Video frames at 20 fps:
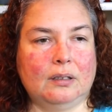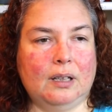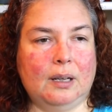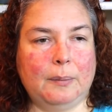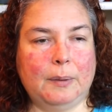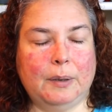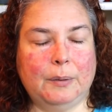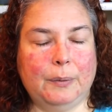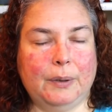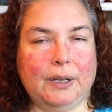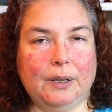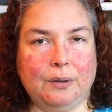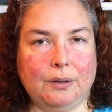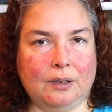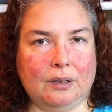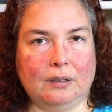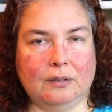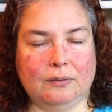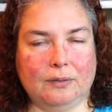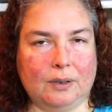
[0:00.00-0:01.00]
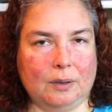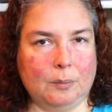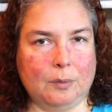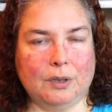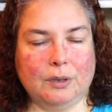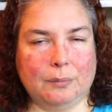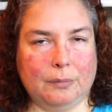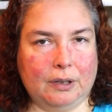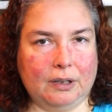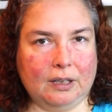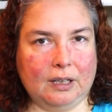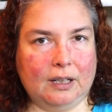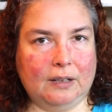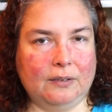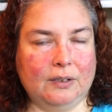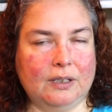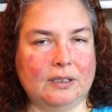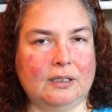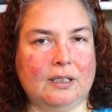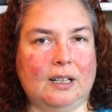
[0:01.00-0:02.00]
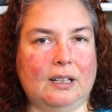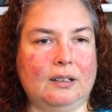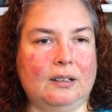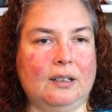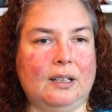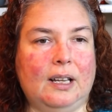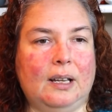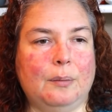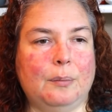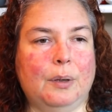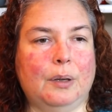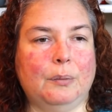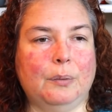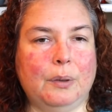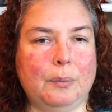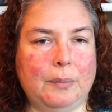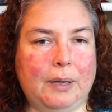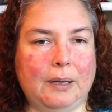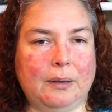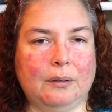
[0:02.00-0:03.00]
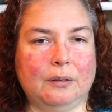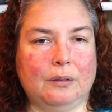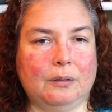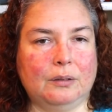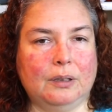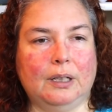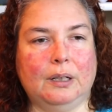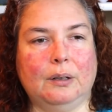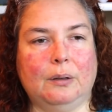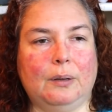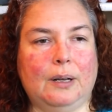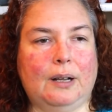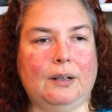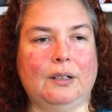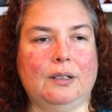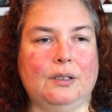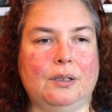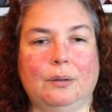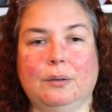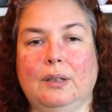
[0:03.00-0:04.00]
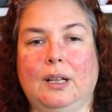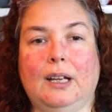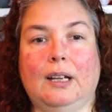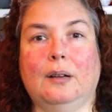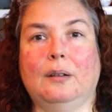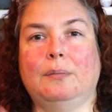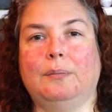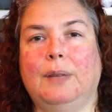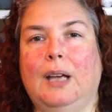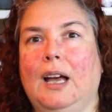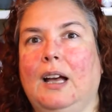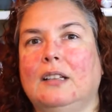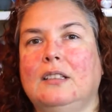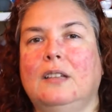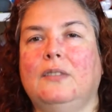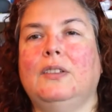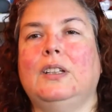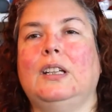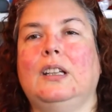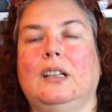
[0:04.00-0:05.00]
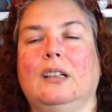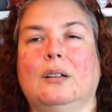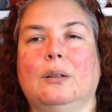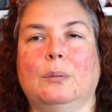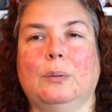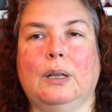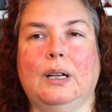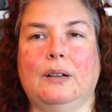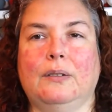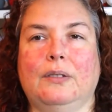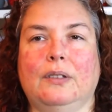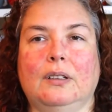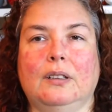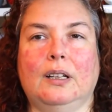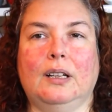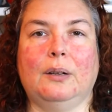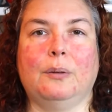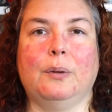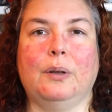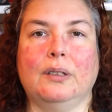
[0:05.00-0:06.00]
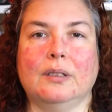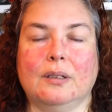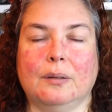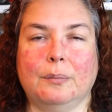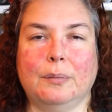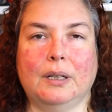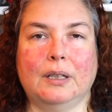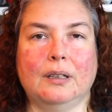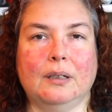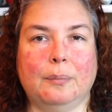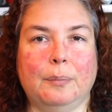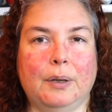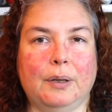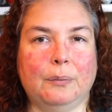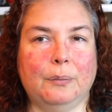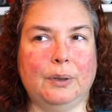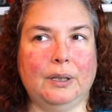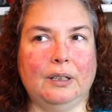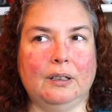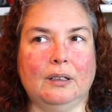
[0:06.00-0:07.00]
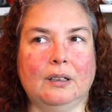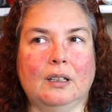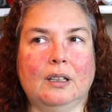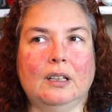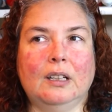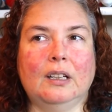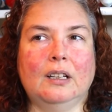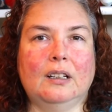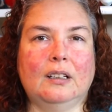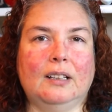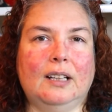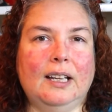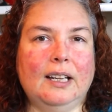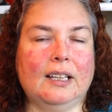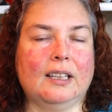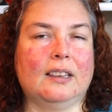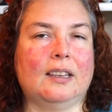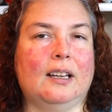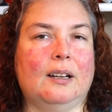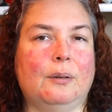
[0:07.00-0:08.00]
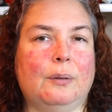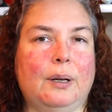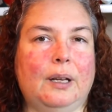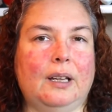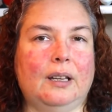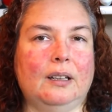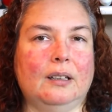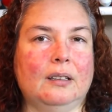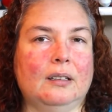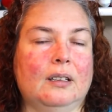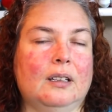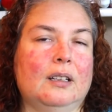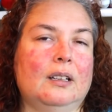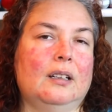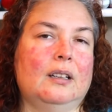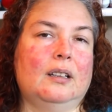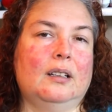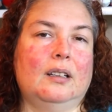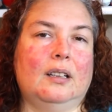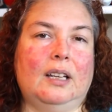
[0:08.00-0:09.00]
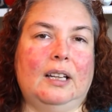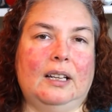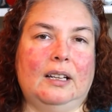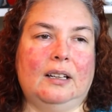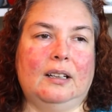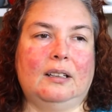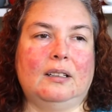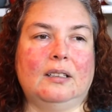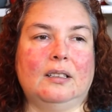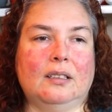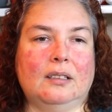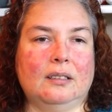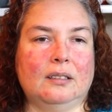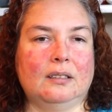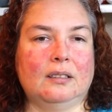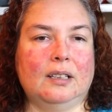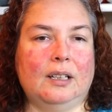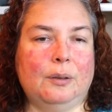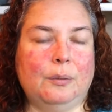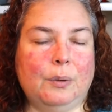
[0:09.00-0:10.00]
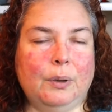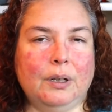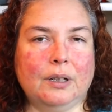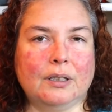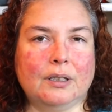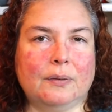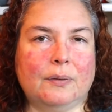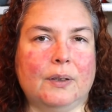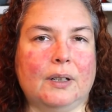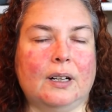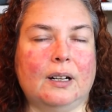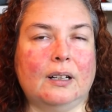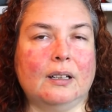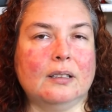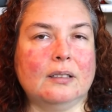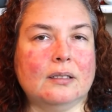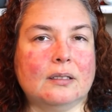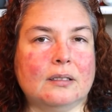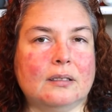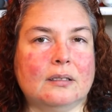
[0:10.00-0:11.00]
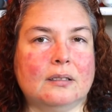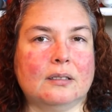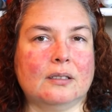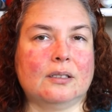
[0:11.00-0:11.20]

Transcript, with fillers: I mean, we go to the farmer's market every Saturday, but we may only go out and do like an activity or whatever, like once a month, but we like it that way and it works for us.